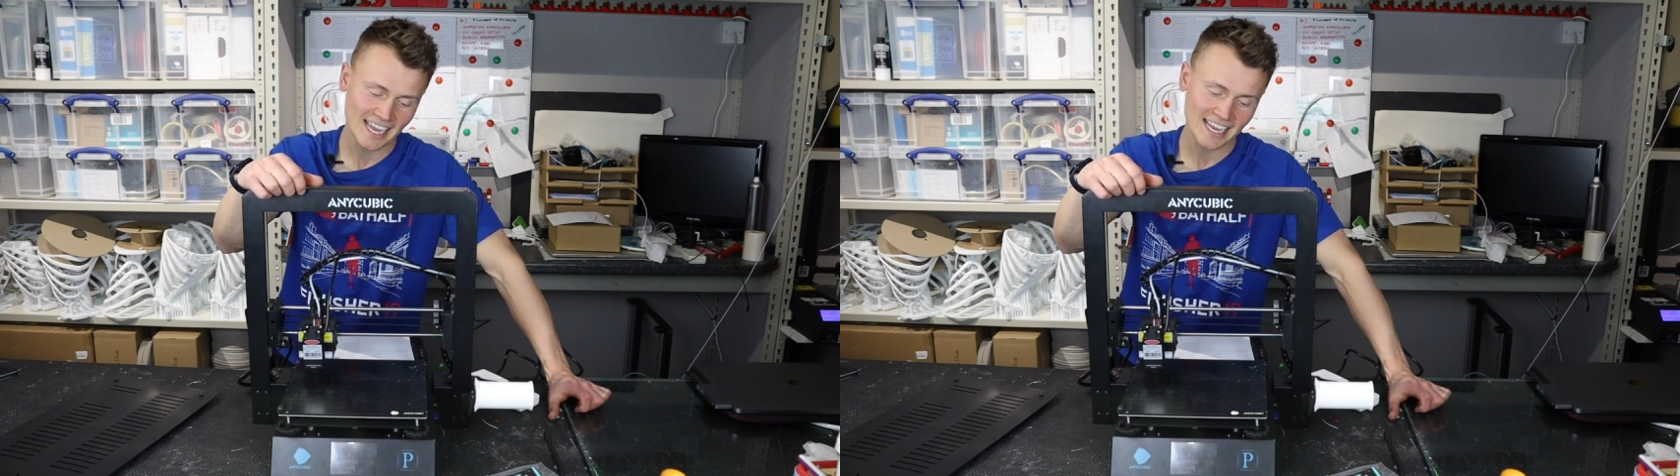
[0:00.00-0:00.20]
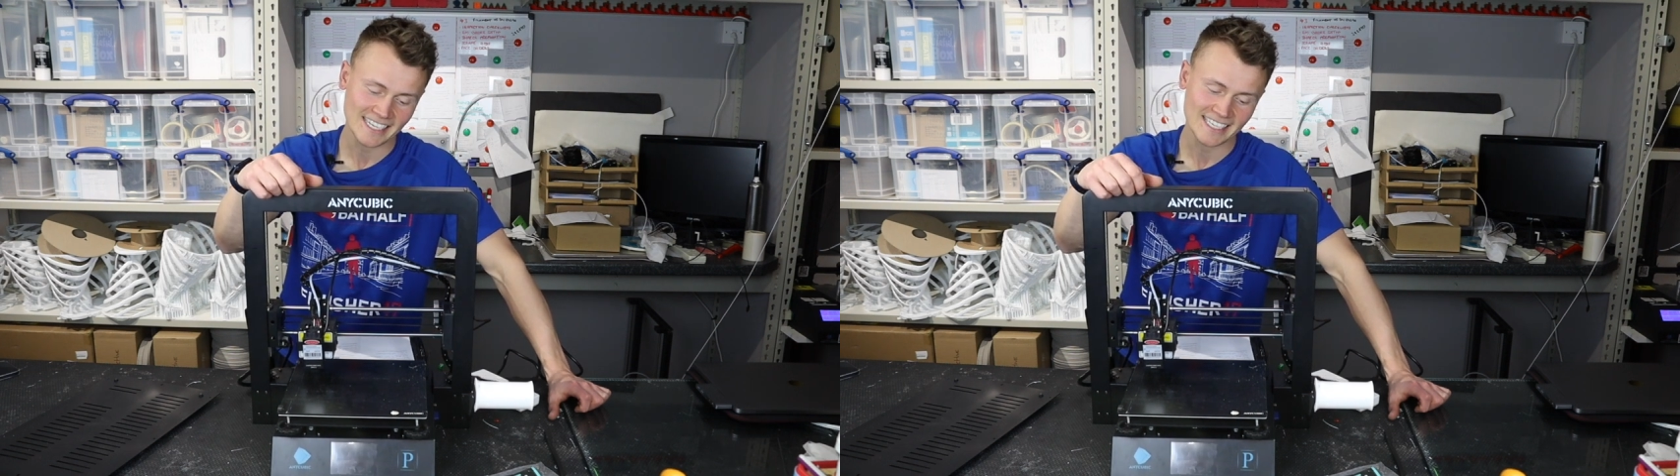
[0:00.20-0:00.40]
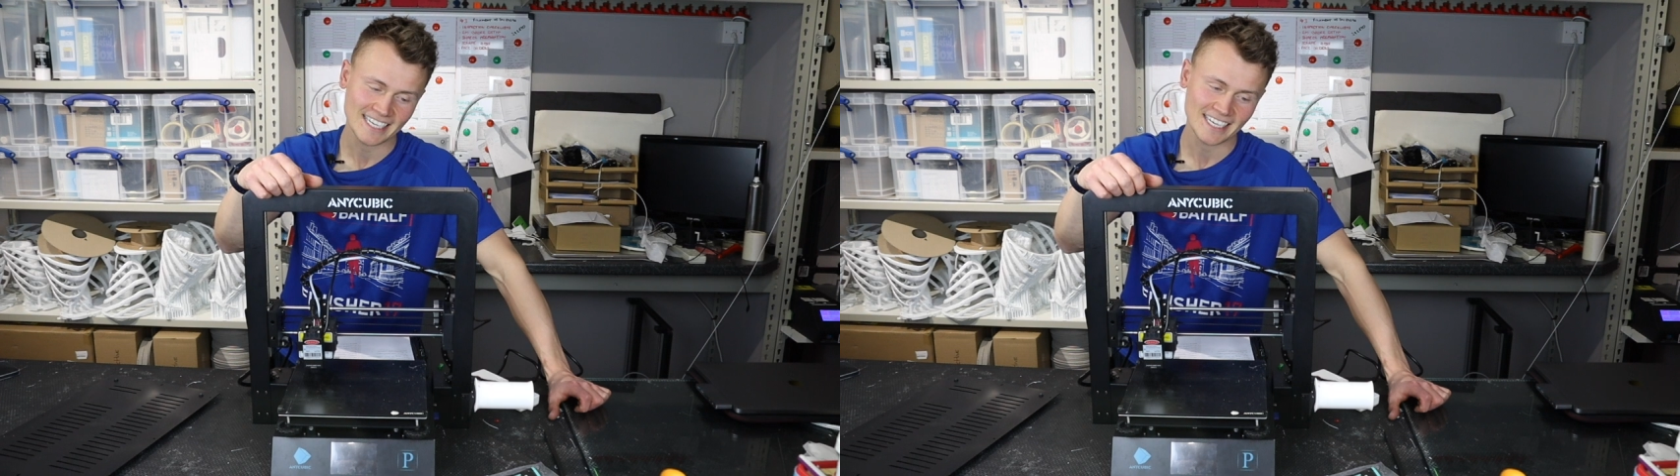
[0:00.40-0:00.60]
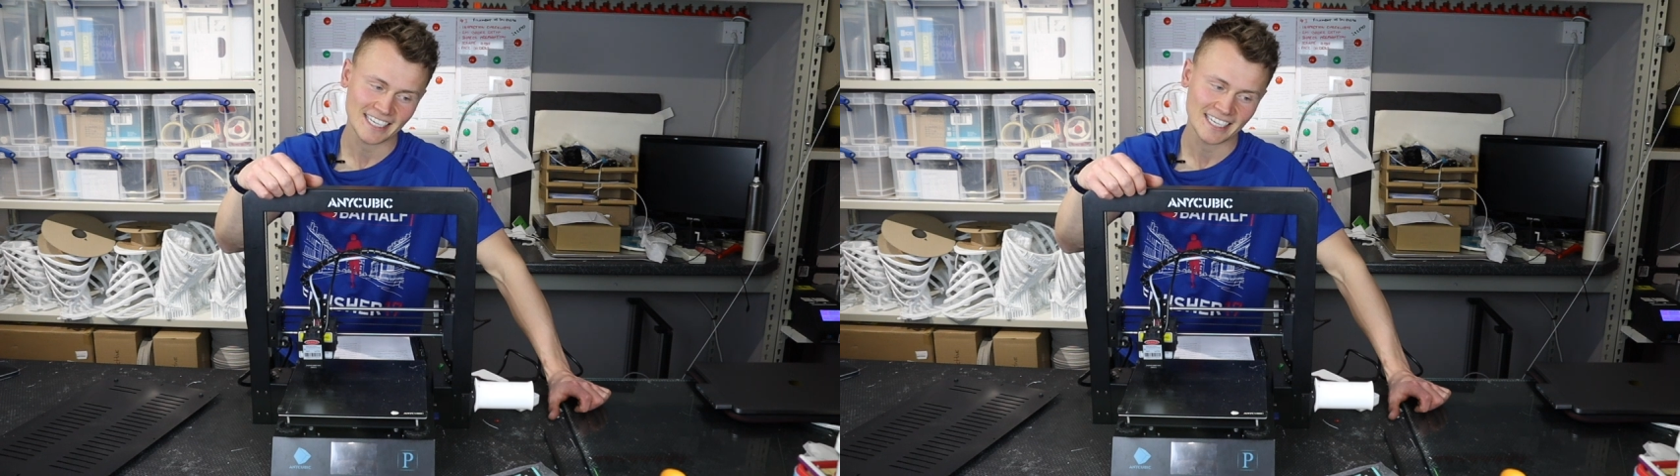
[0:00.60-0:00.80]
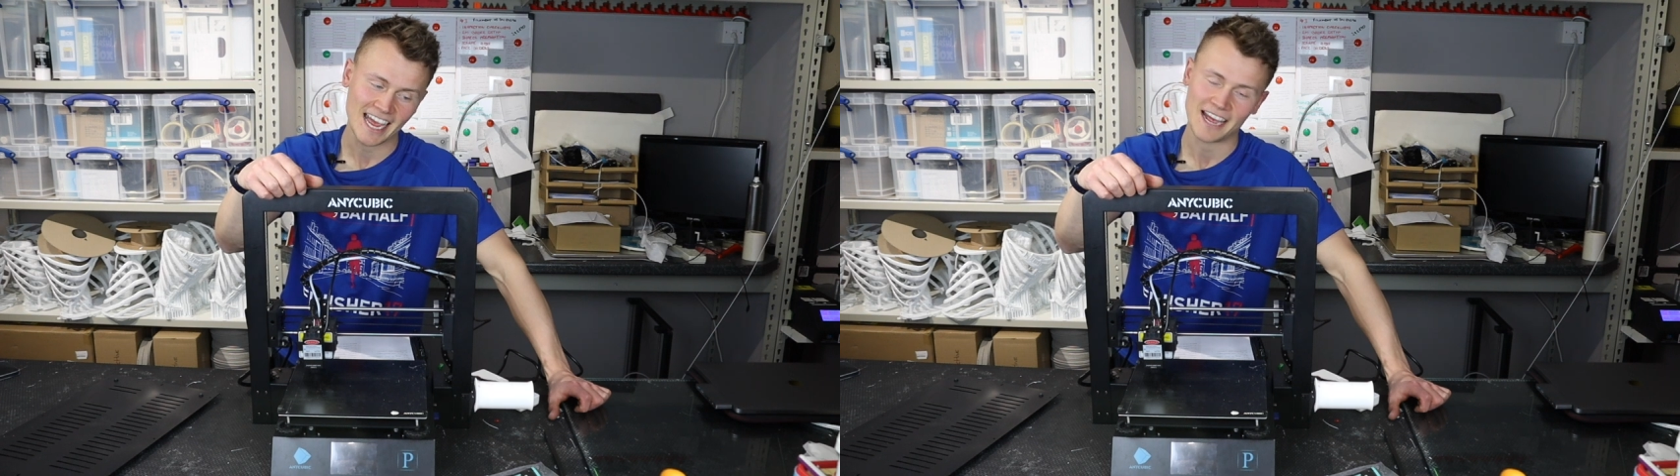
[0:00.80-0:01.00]
it,
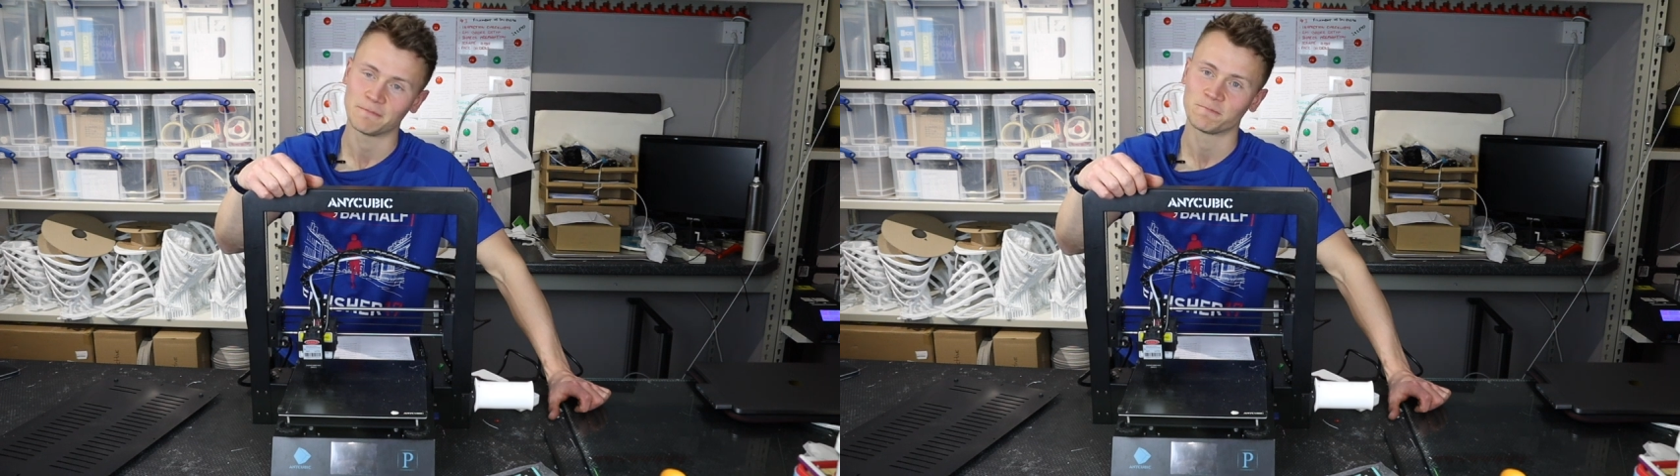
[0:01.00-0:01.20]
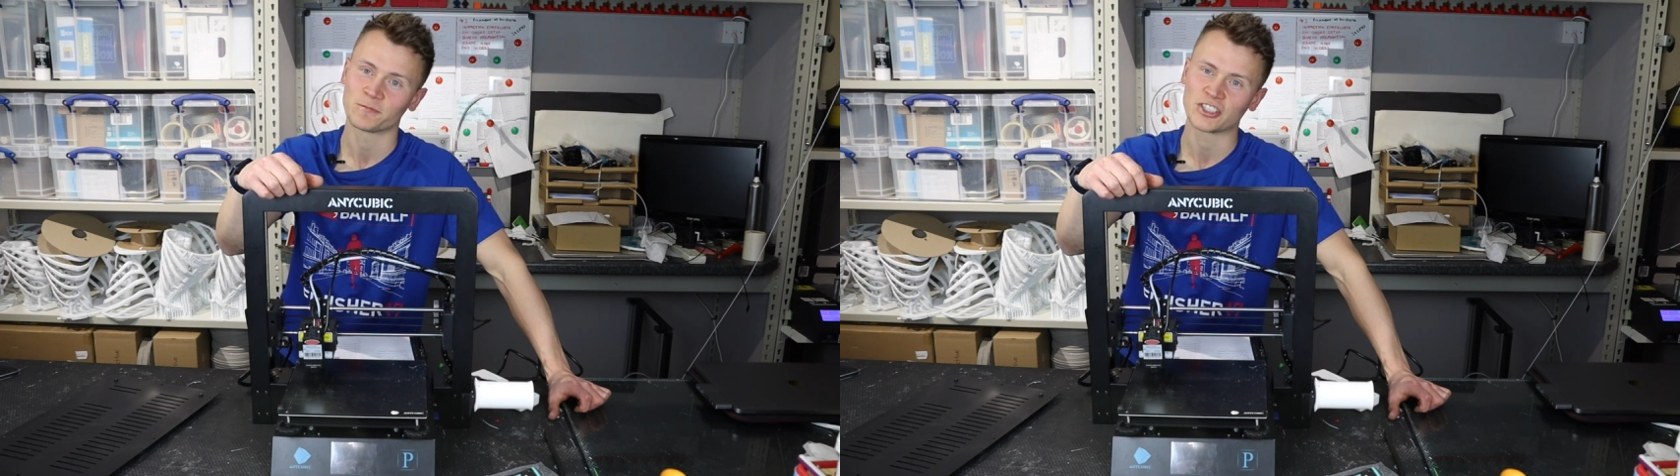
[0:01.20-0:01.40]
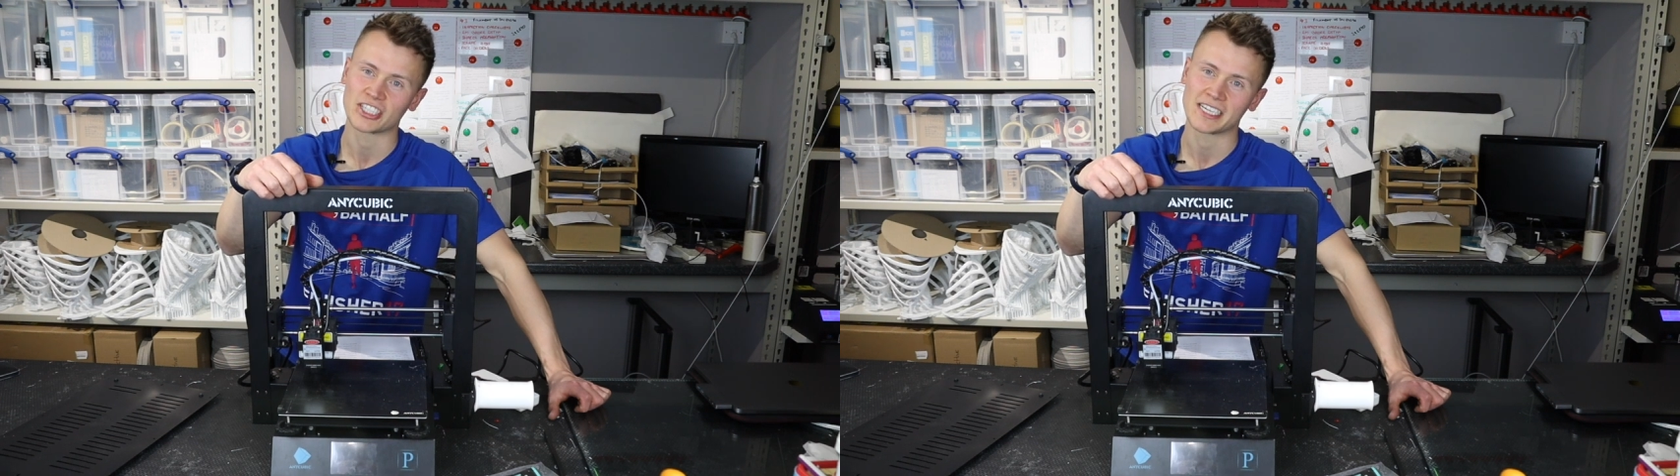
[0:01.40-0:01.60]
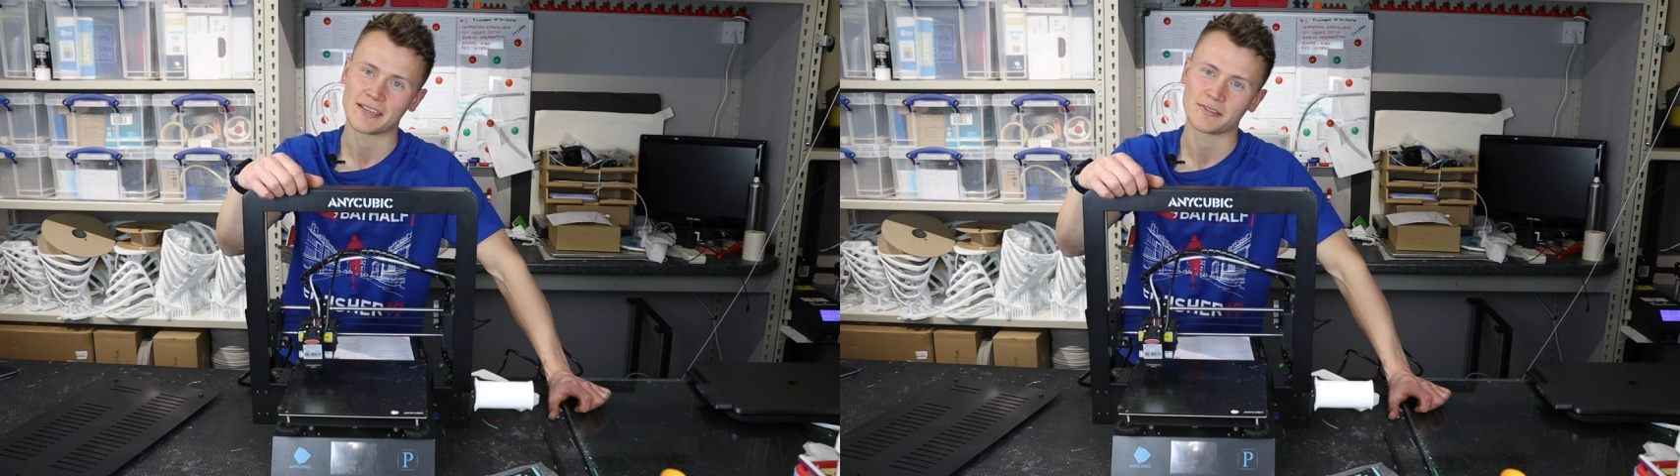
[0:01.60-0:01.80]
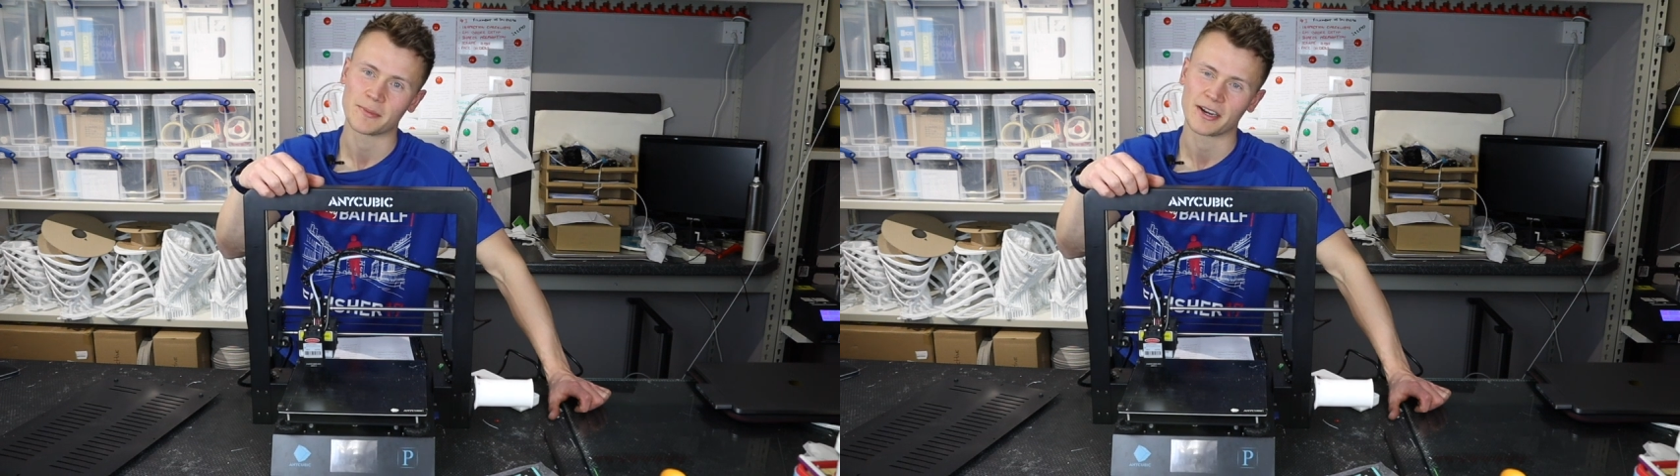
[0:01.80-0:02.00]
yeah, just
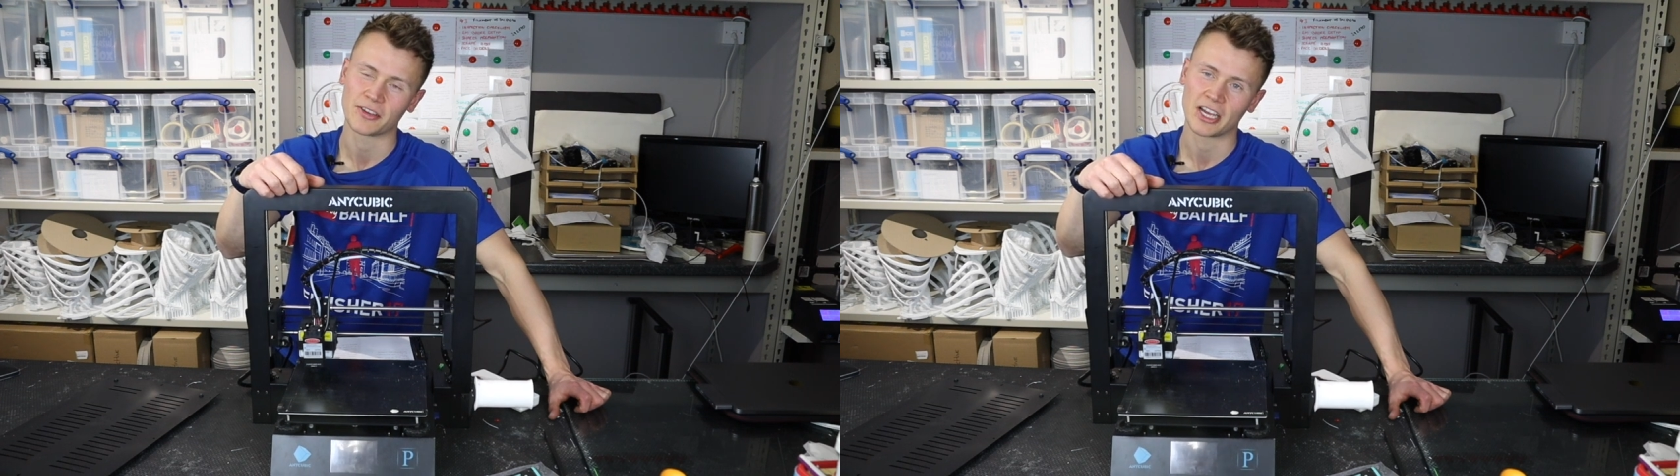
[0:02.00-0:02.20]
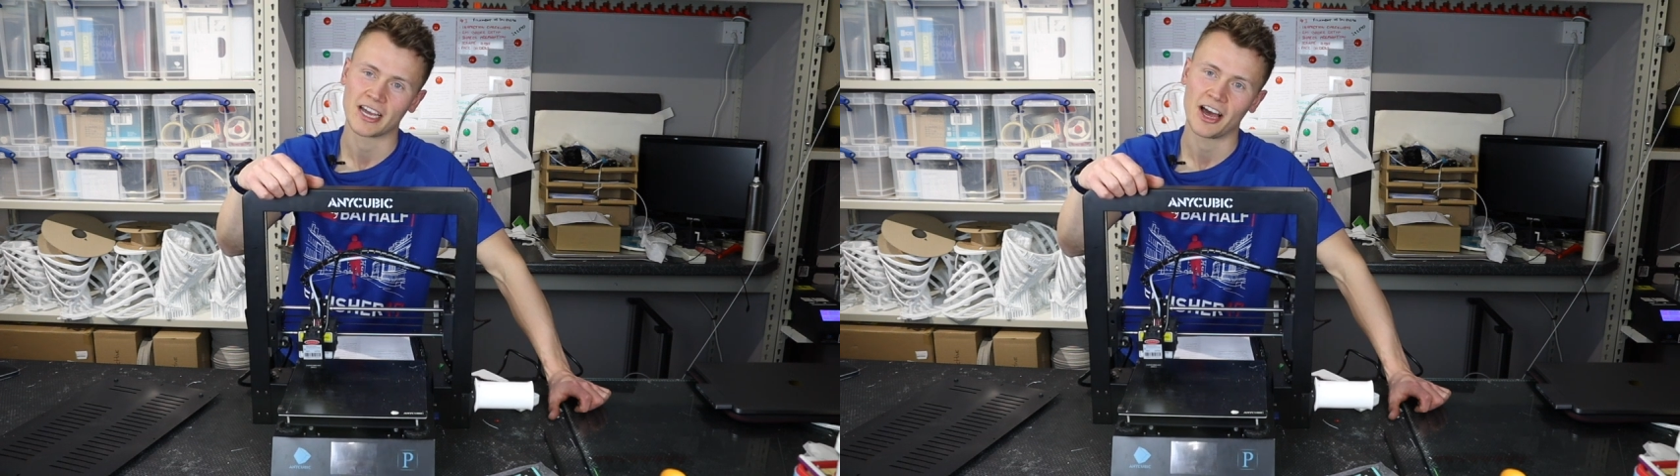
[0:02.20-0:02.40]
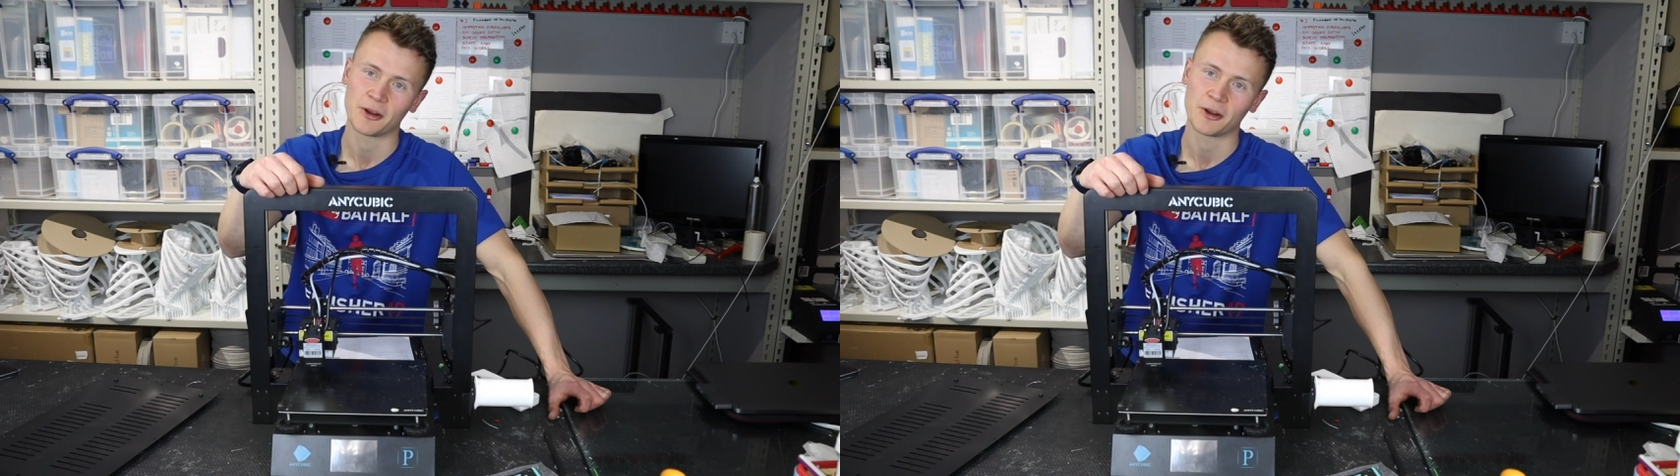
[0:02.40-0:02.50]
leaves a bit of a